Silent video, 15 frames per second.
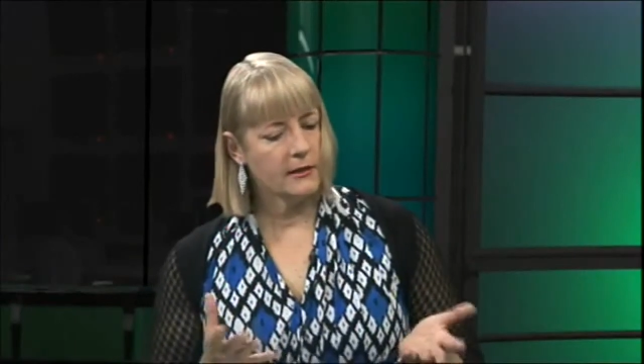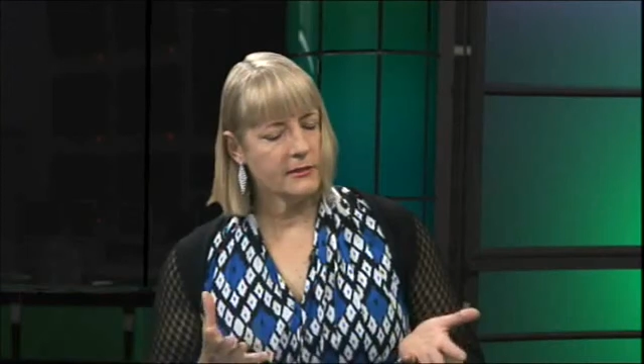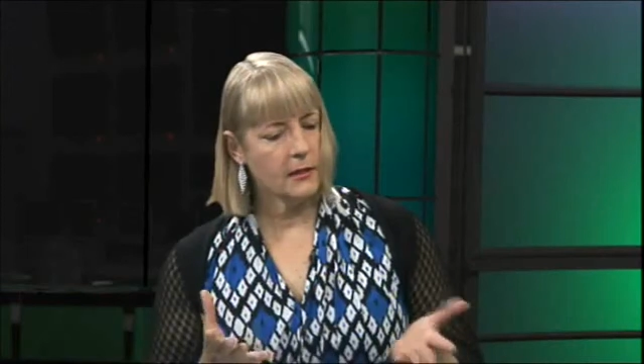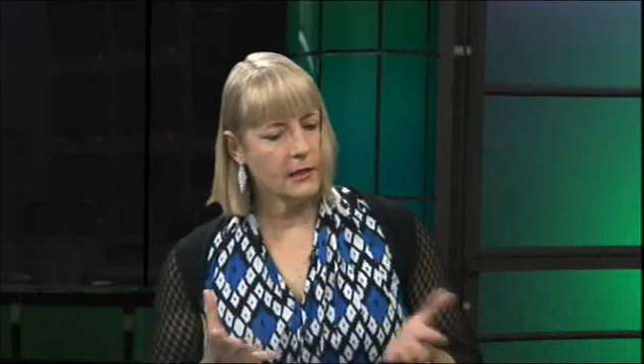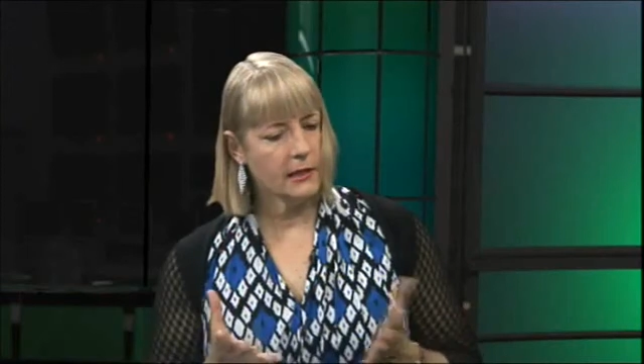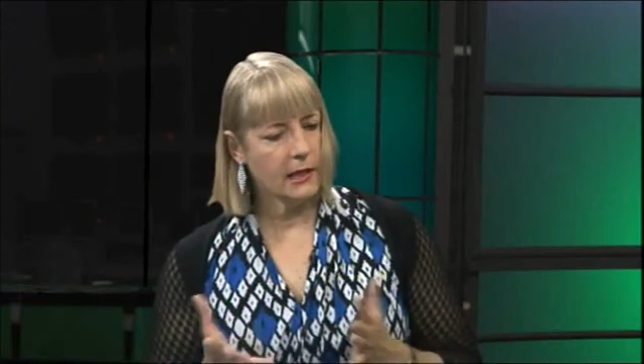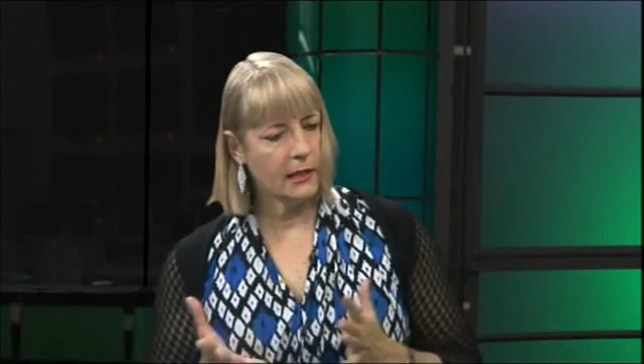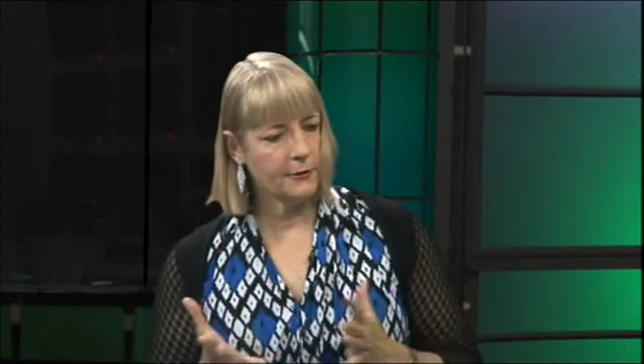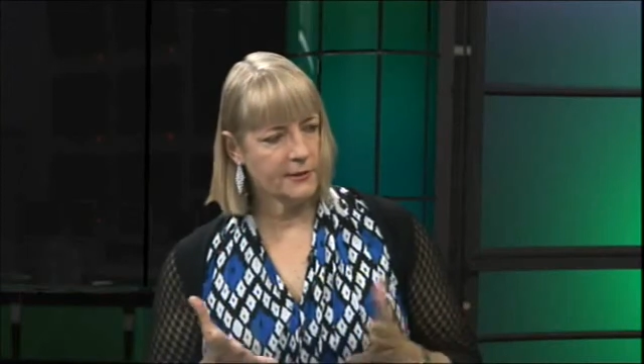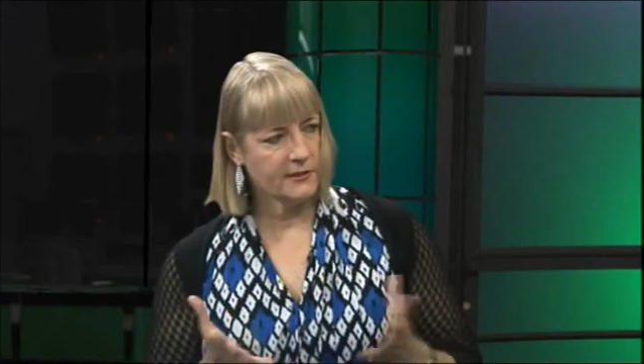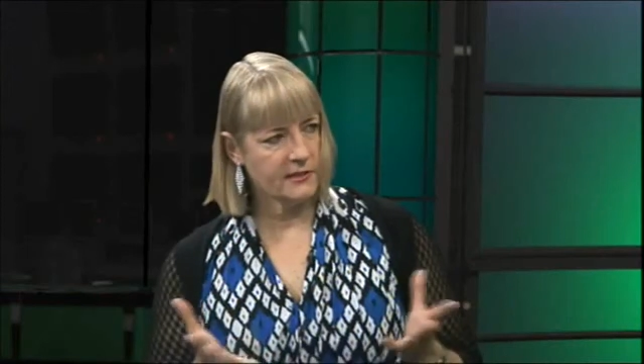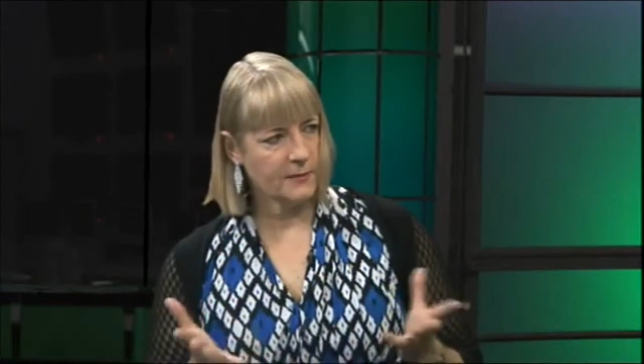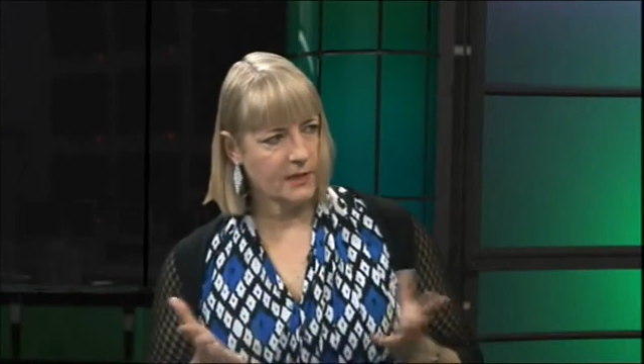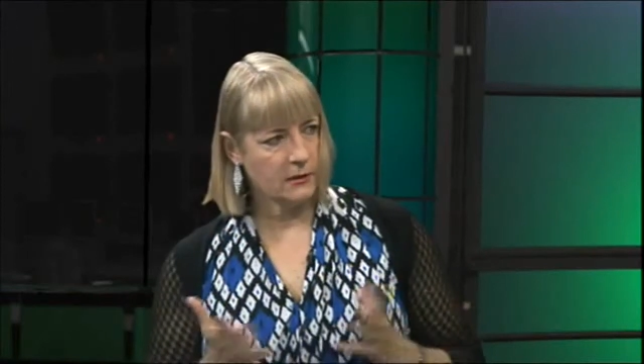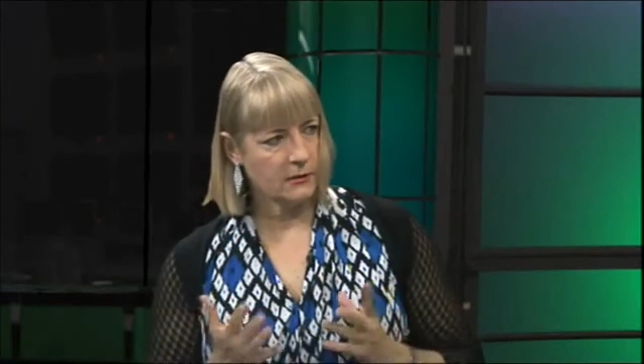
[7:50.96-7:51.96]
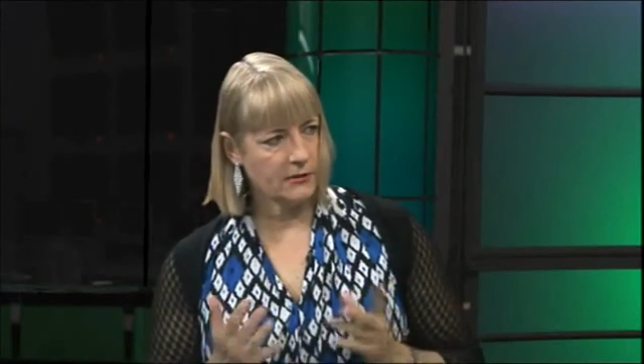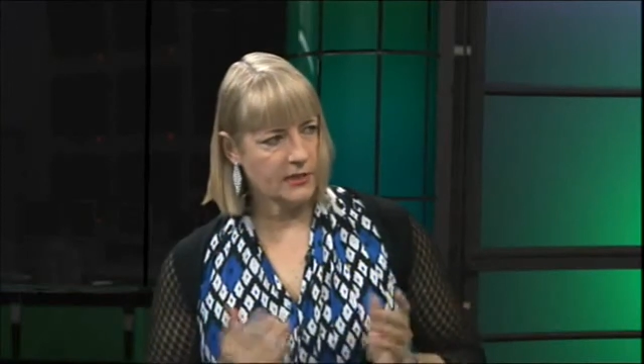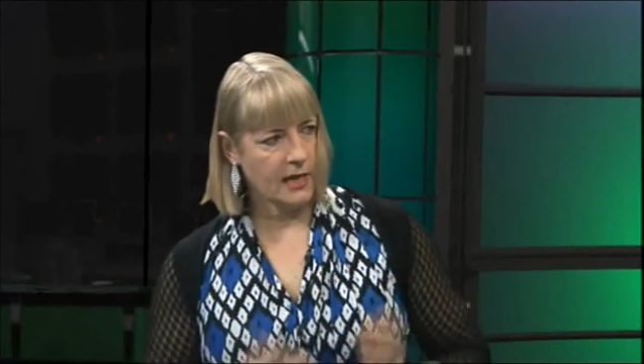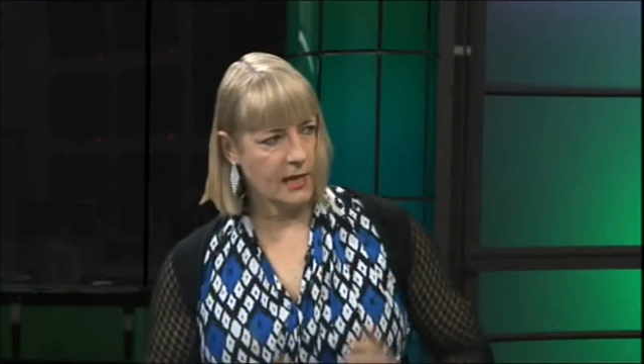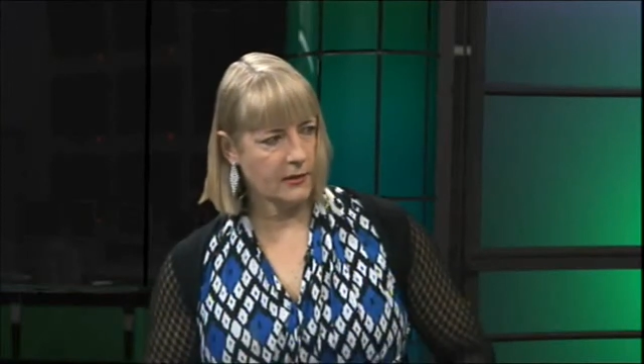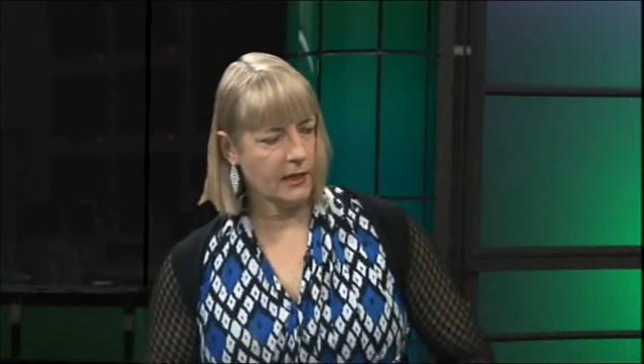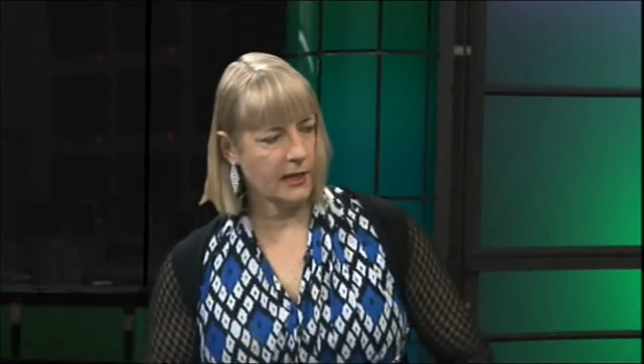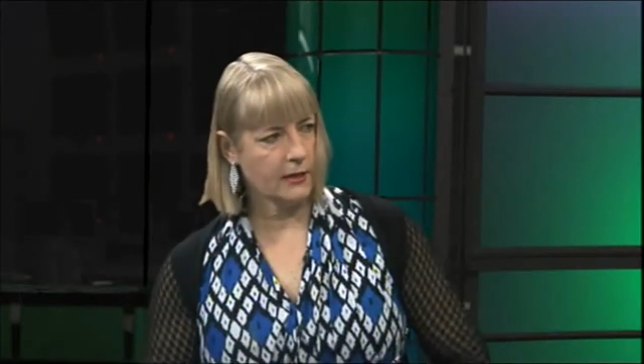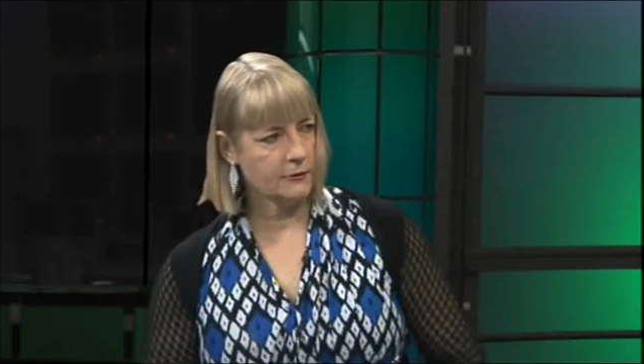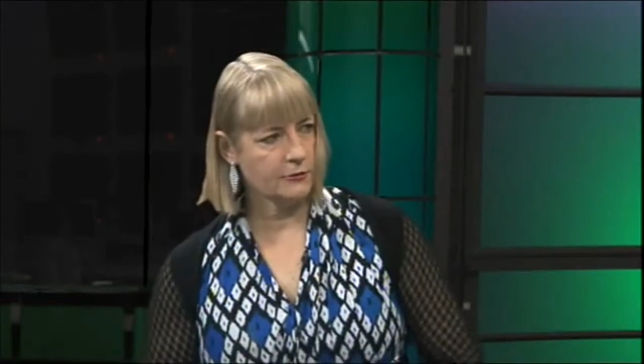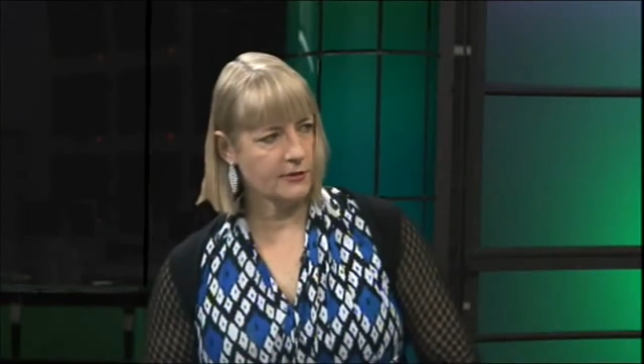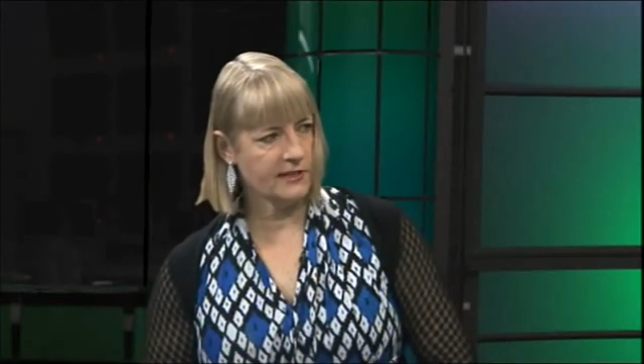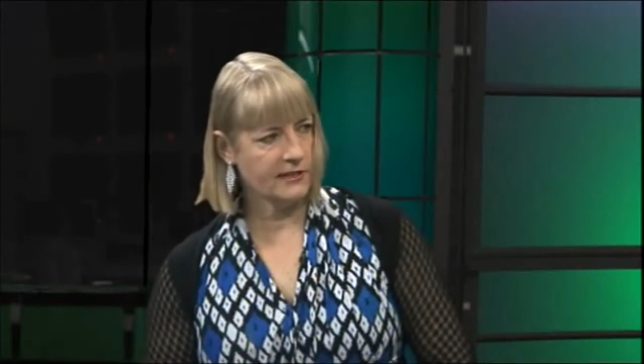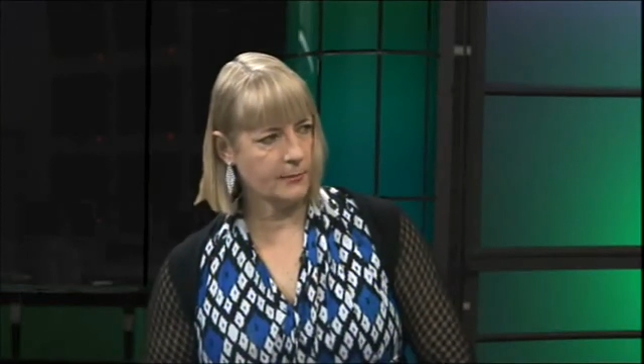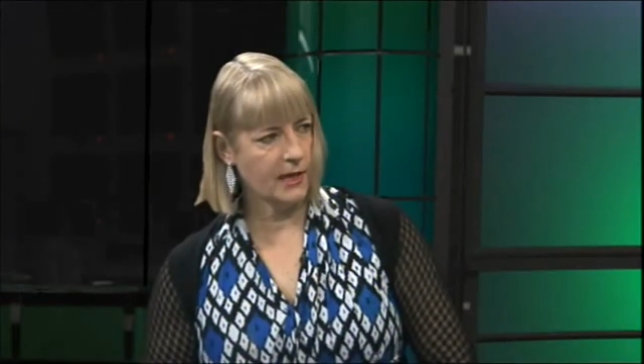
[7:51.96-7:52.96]
has ICARE expanded to other
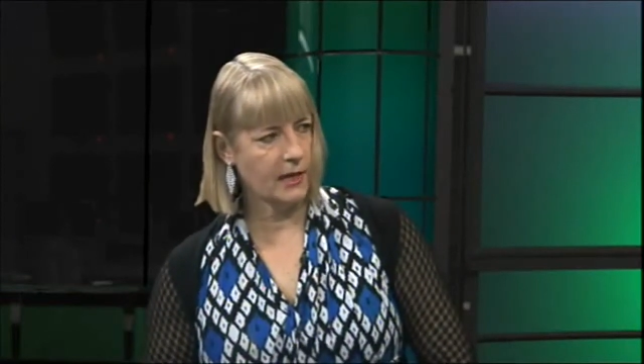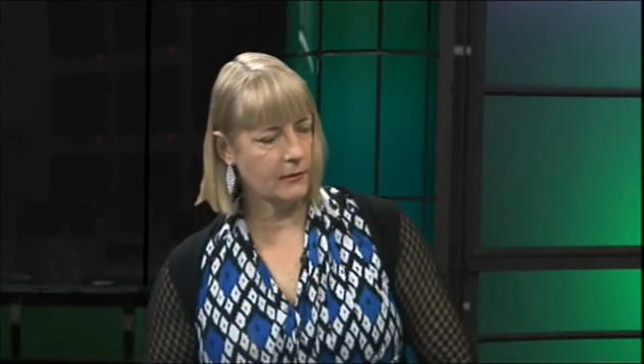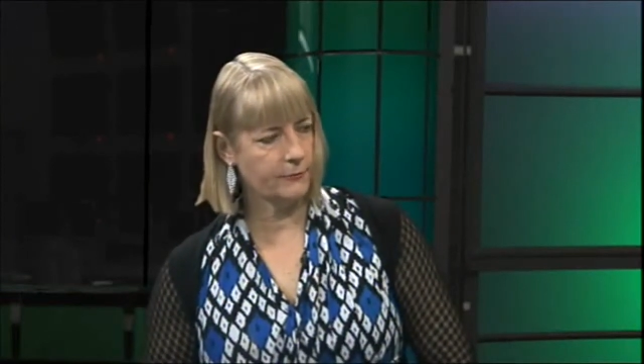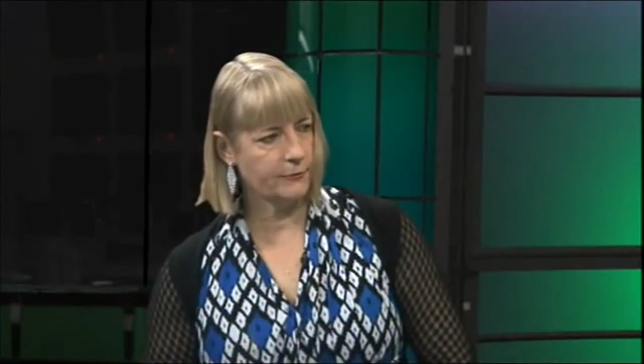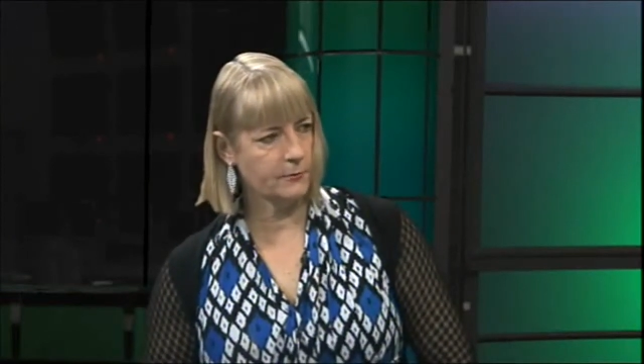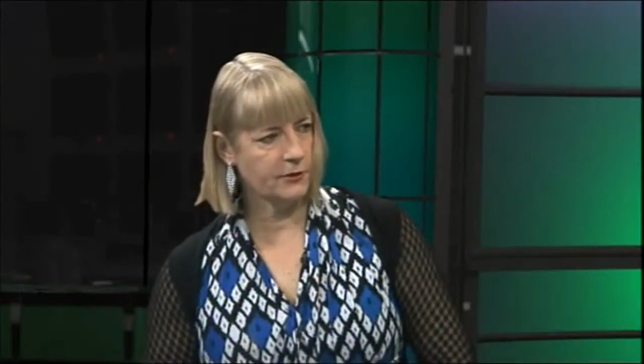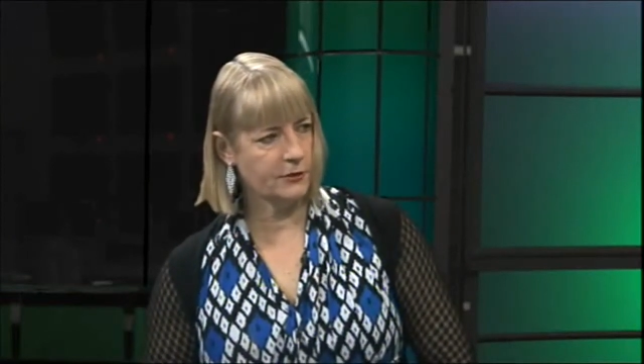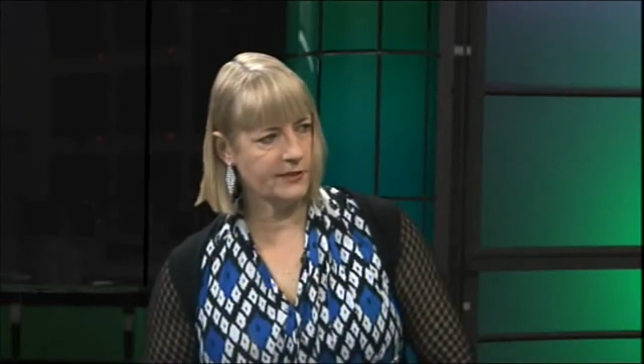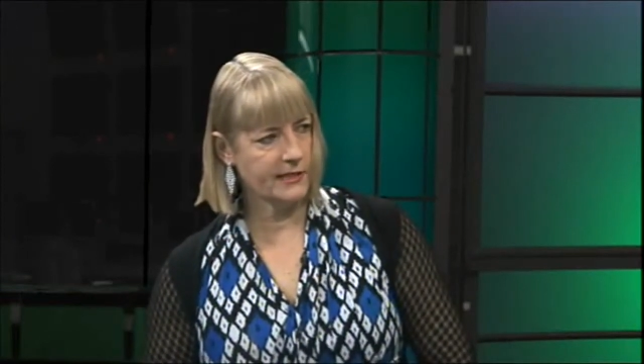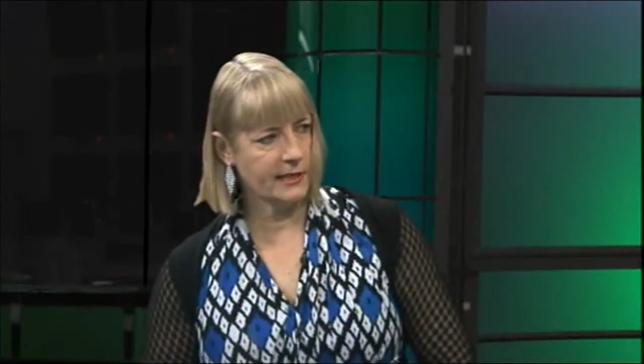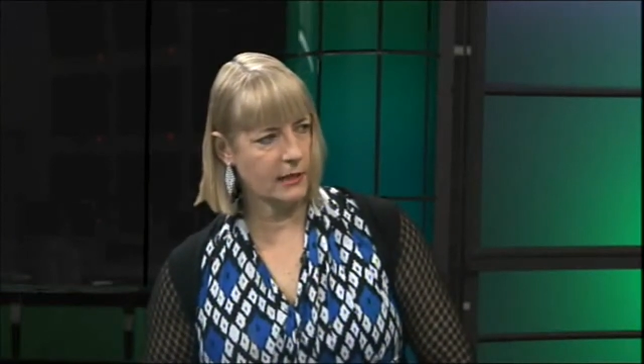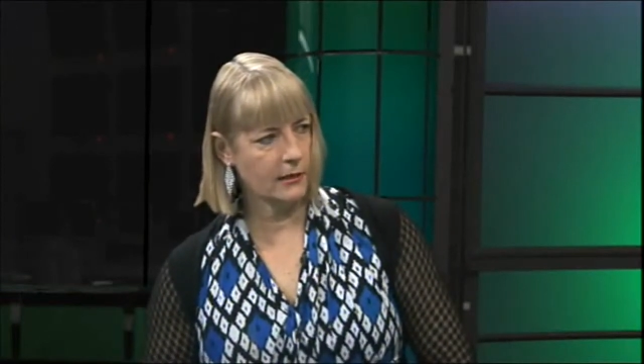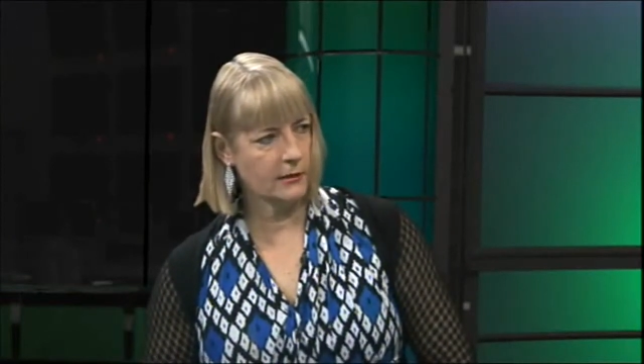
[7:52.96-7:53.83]
countries apart from New